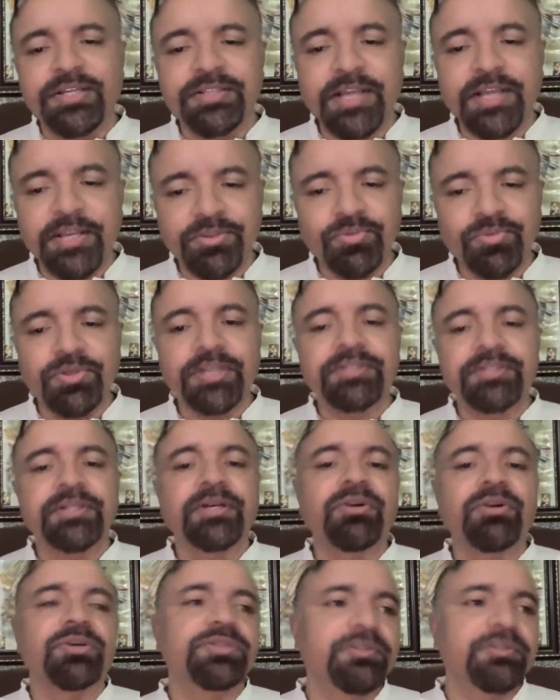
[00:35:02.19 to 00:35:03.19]
It's as good as
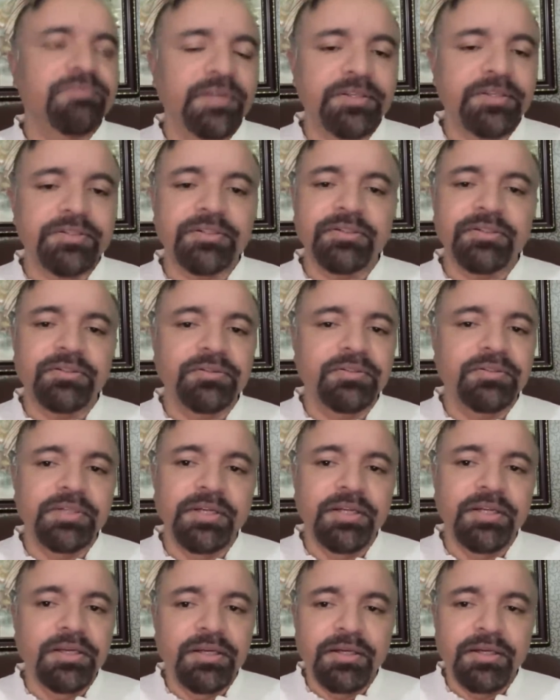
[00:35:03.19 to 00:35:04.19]
across the fence.
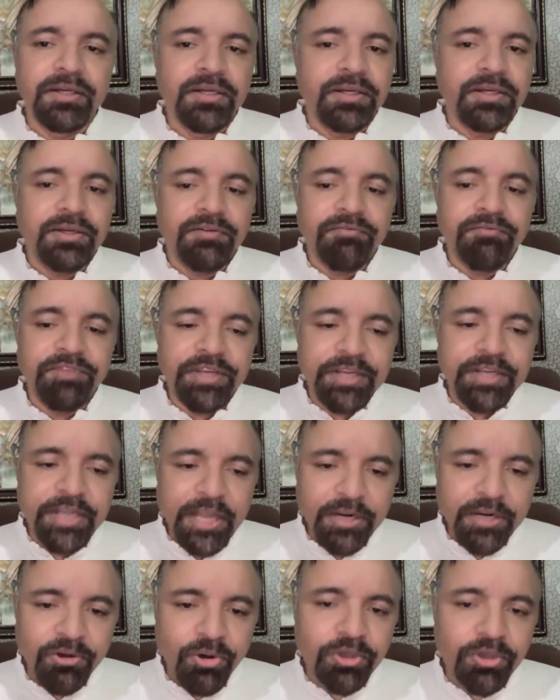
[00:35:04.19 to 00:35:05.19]
We
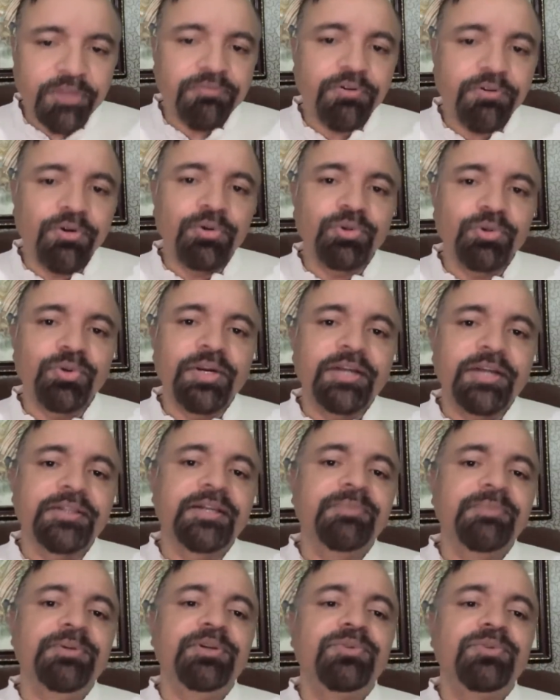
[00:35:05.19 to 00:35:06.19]
cannot afford to get
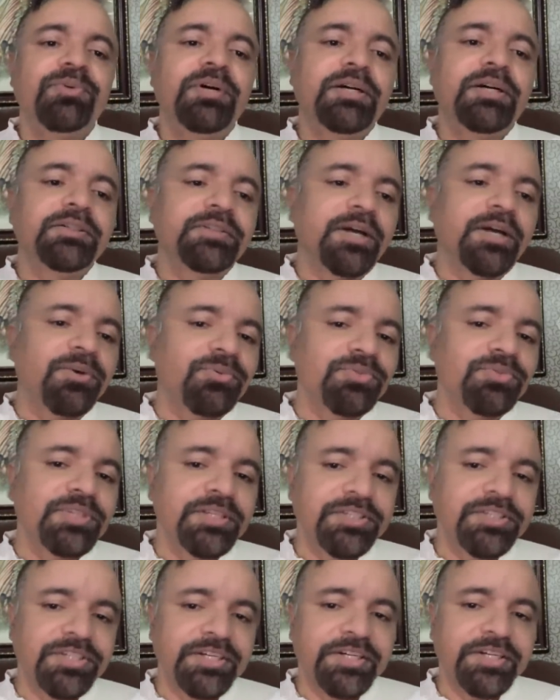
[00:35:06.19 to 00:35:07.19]
them into our towns
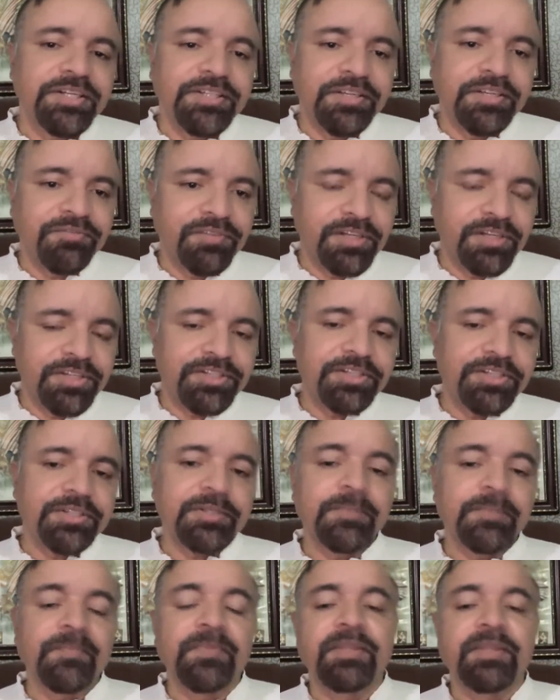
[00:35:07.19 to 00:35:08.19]
and cities and
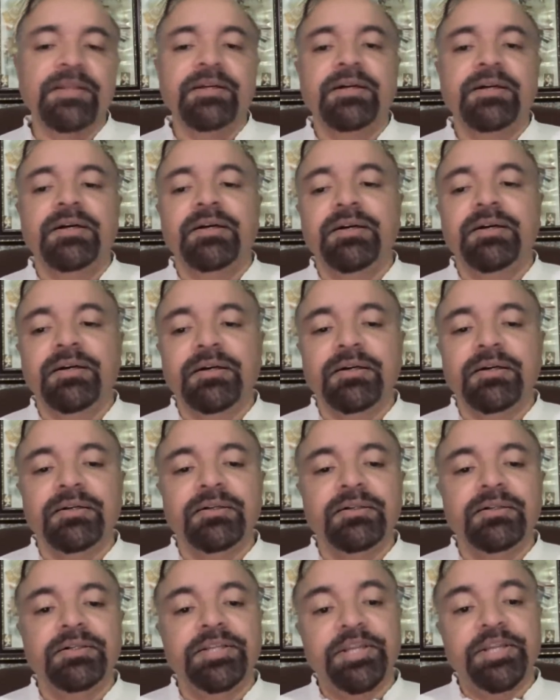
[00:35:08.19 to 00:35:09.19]
villages
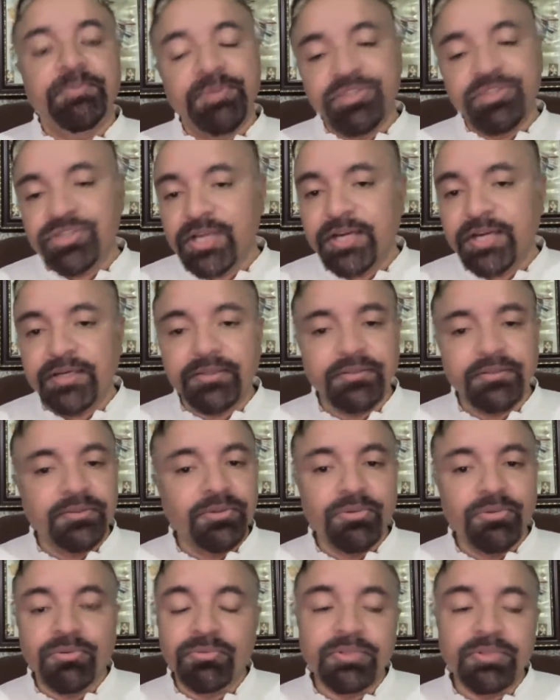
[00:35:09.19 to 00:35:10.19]
deep inside.
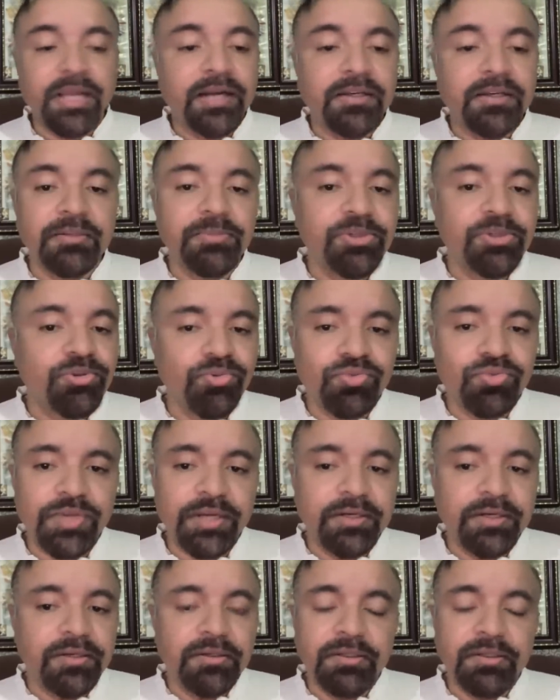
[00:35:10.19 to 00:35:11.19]
No, that will be
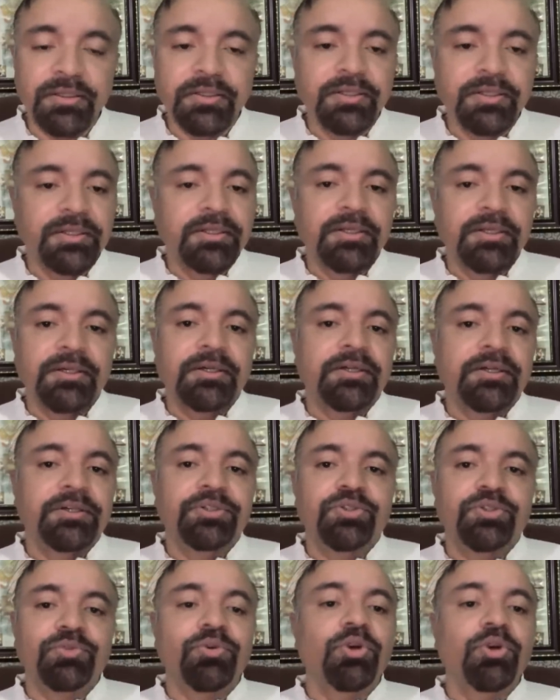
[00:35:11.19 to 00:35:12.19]
suicidal.
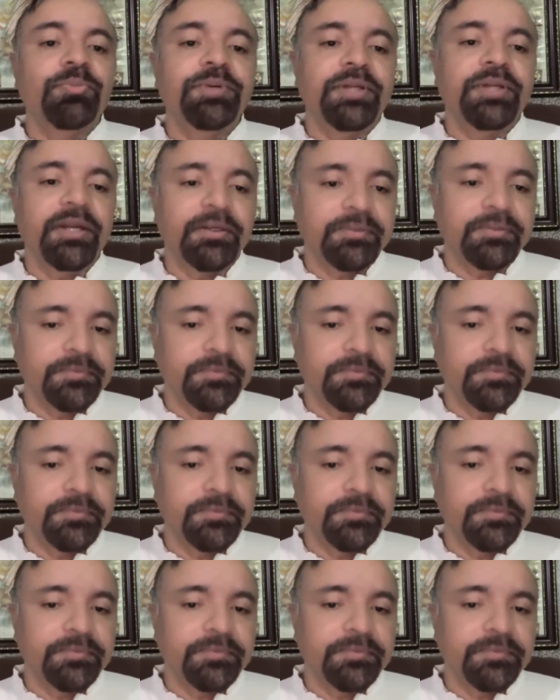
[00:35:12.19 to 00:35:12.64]
Should not be done.